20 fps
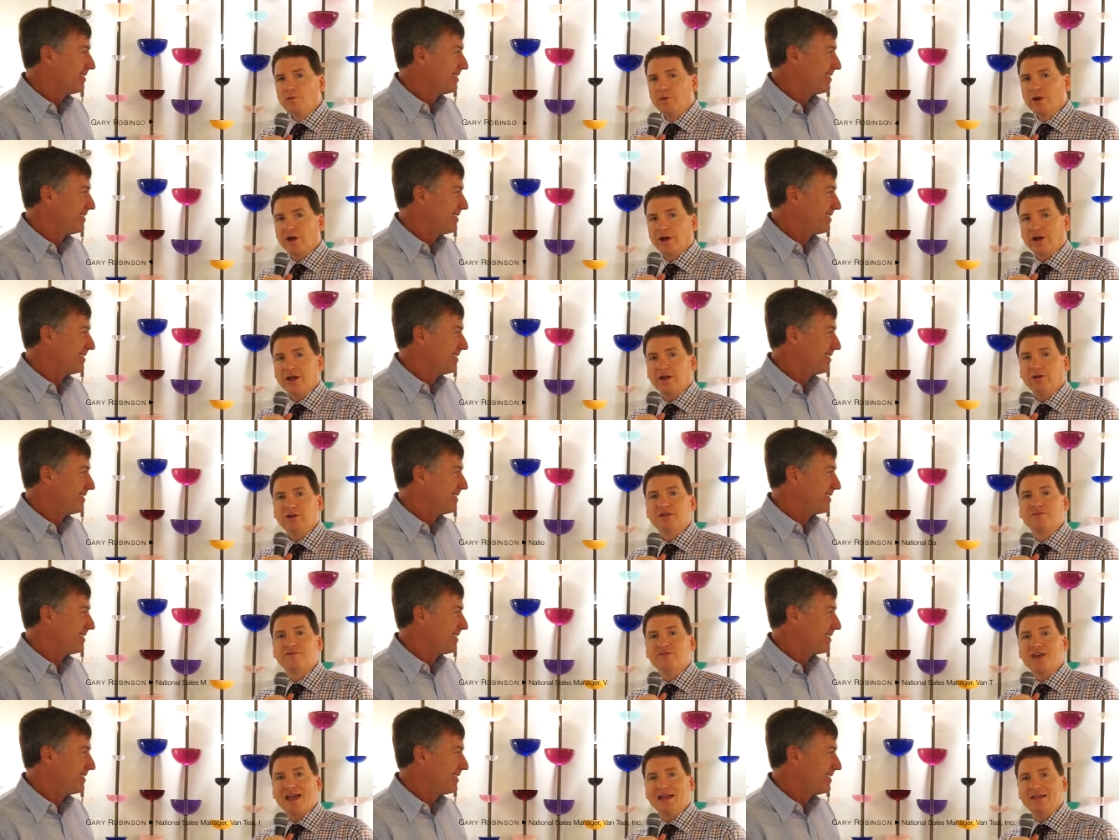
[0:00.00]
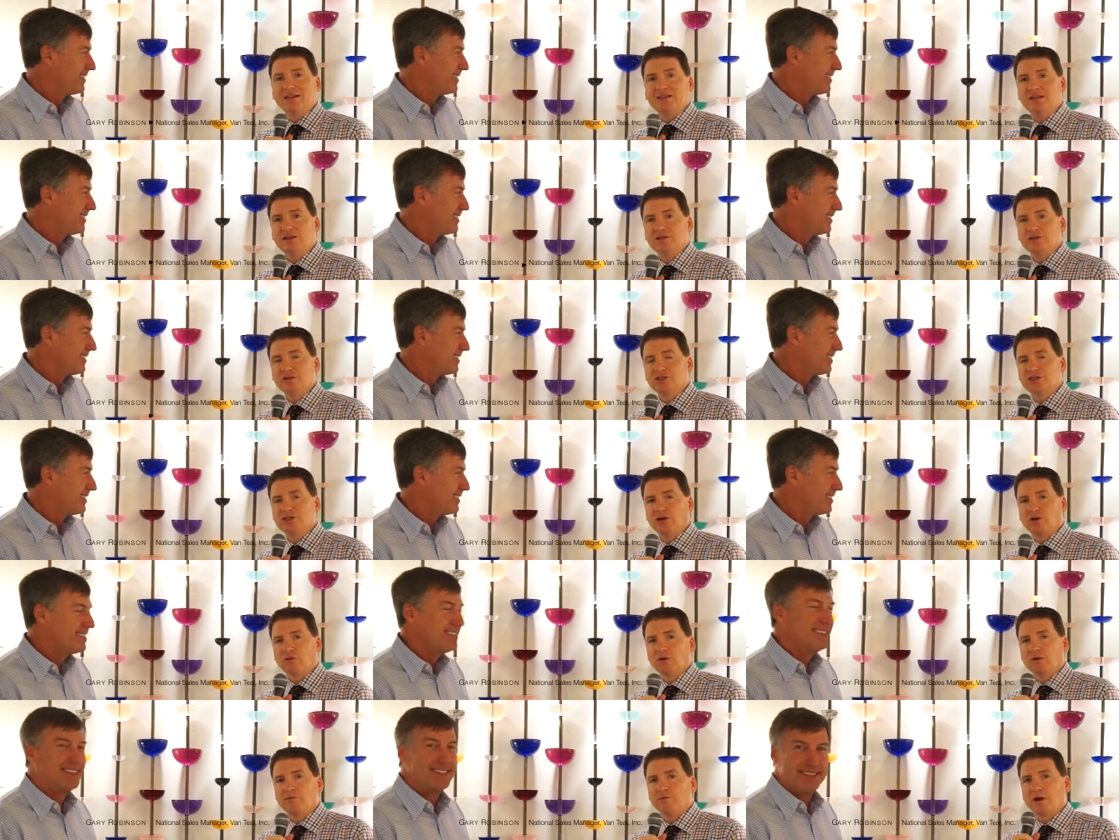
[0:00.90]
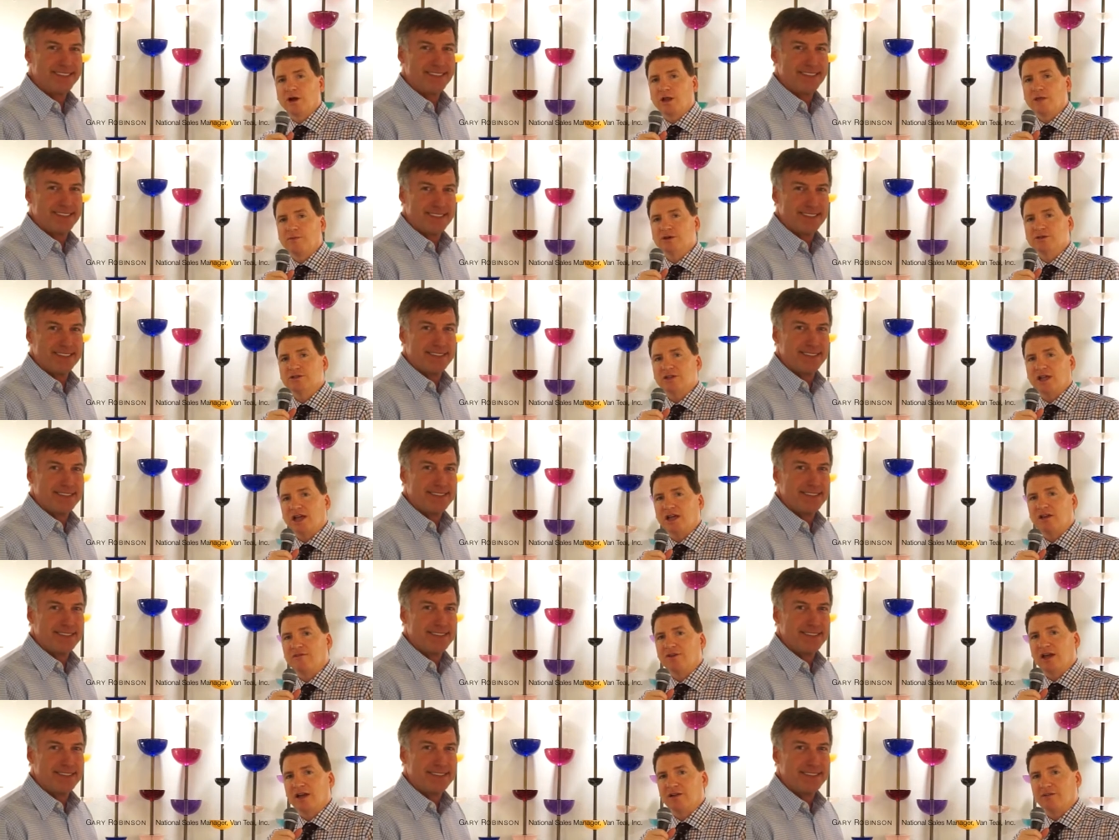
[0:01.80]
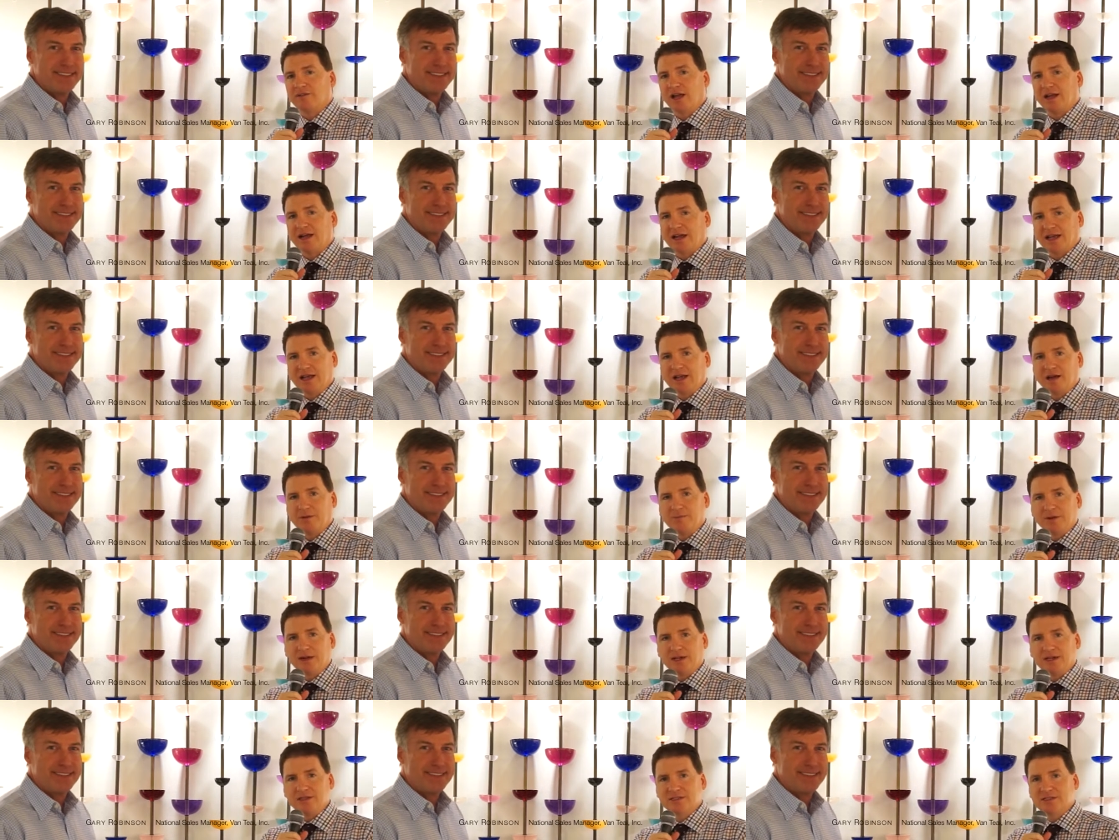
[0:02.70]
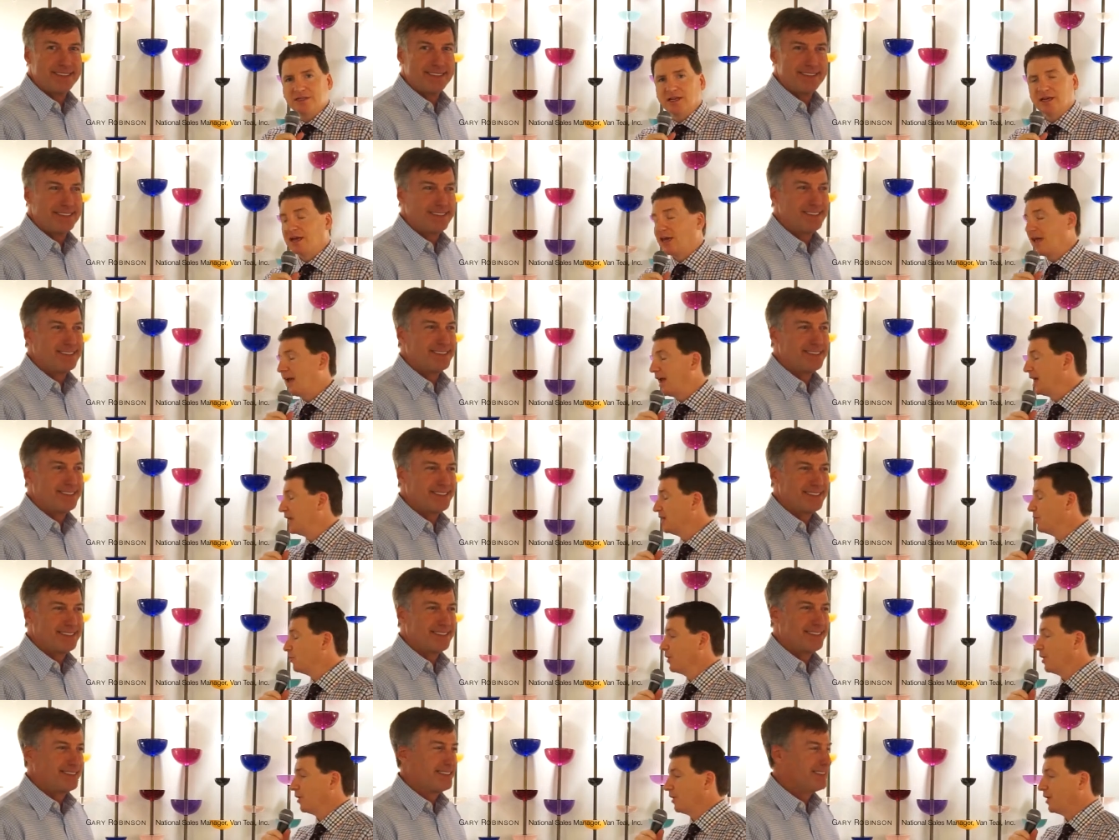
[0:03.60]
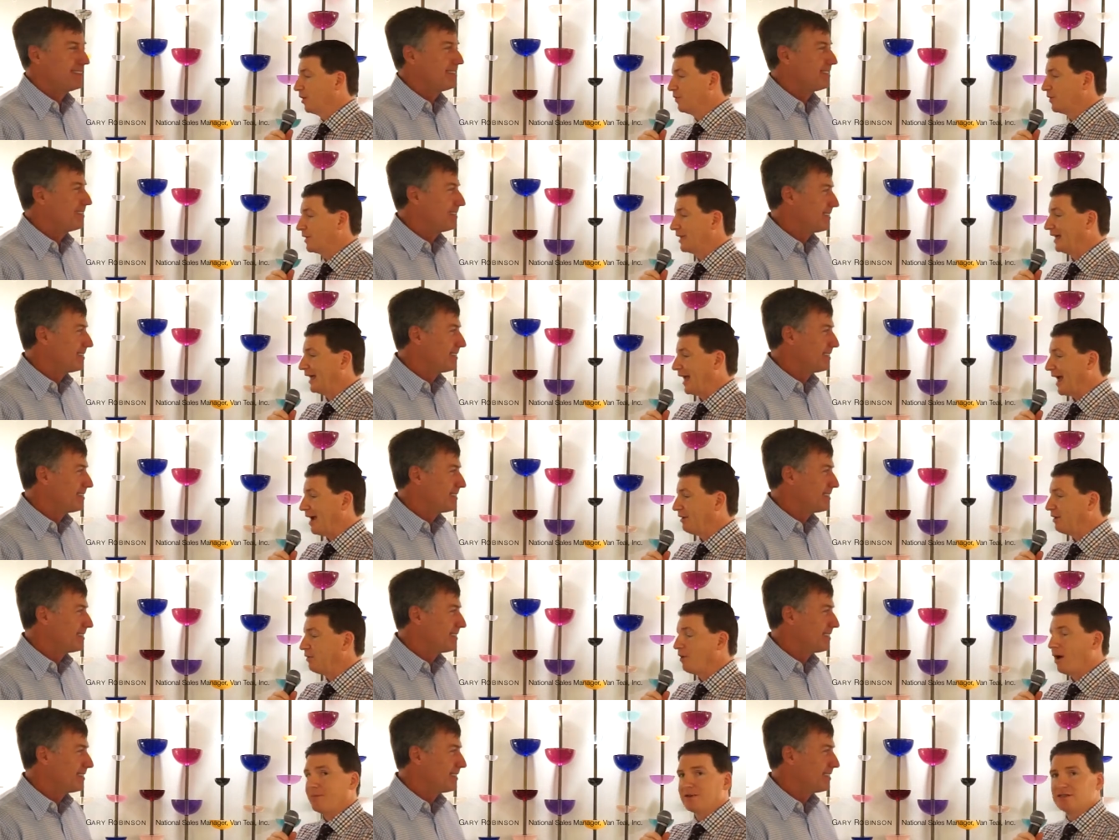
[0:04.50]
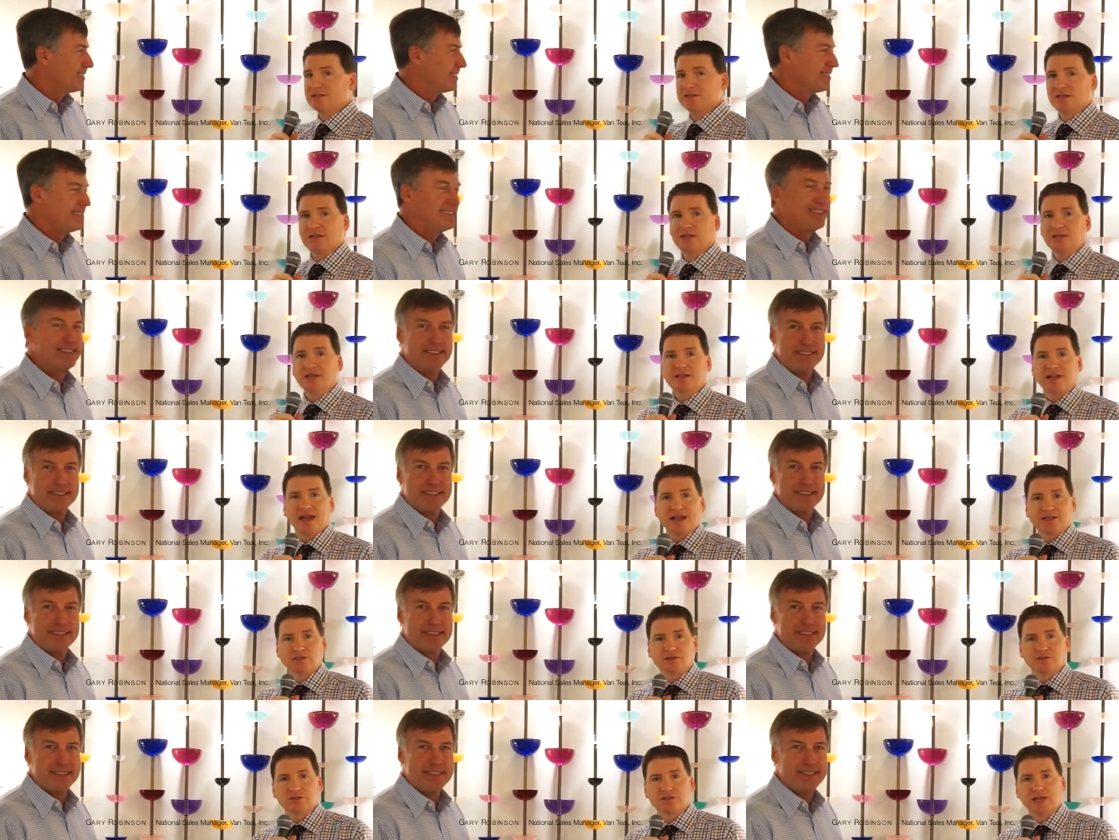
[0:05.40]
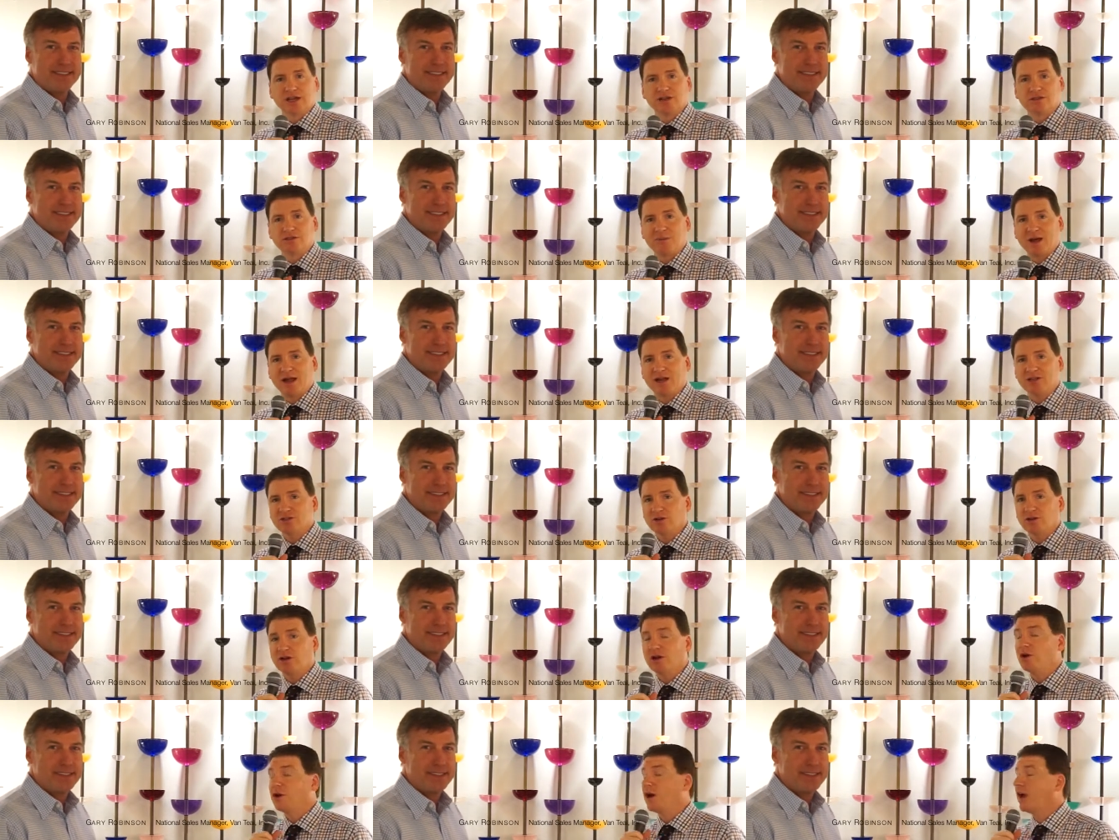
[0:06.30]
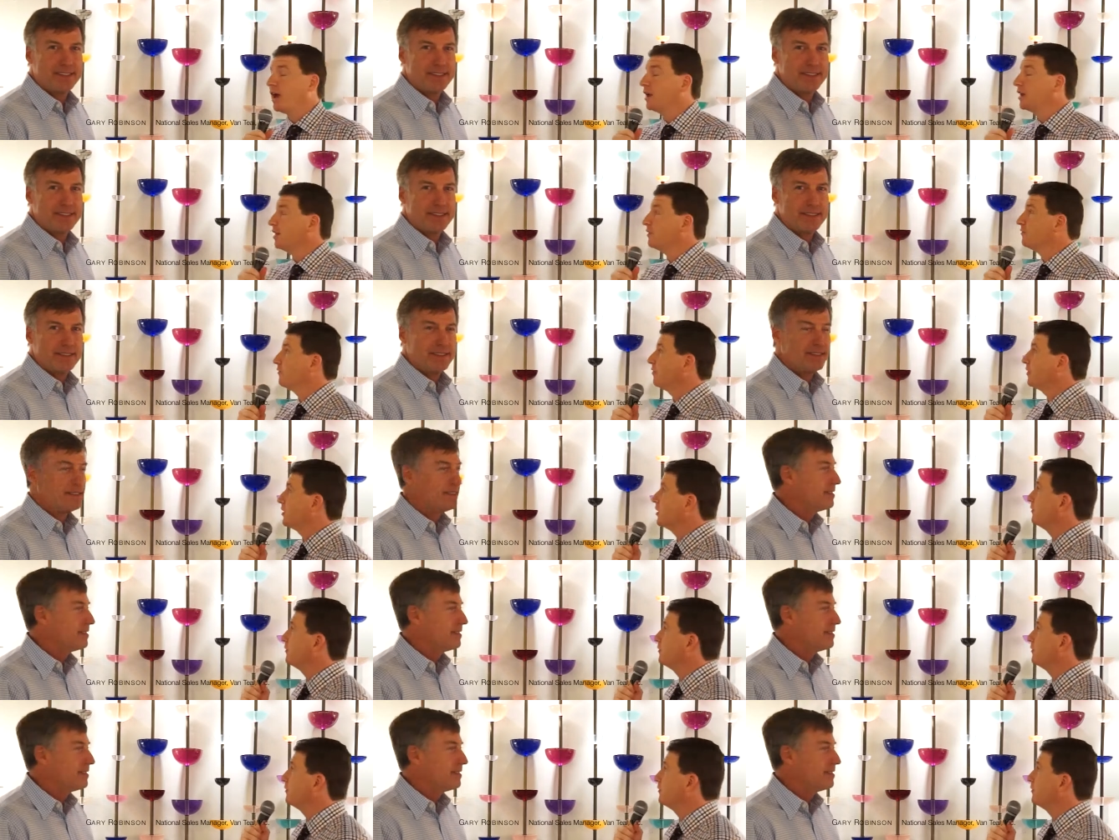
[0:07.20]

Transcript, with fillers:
Speaker 1: We are here in the Van Teal showroom, one of the most innovative lighting companies, and we are here with Gary Robinson, National Sales Manager, and in front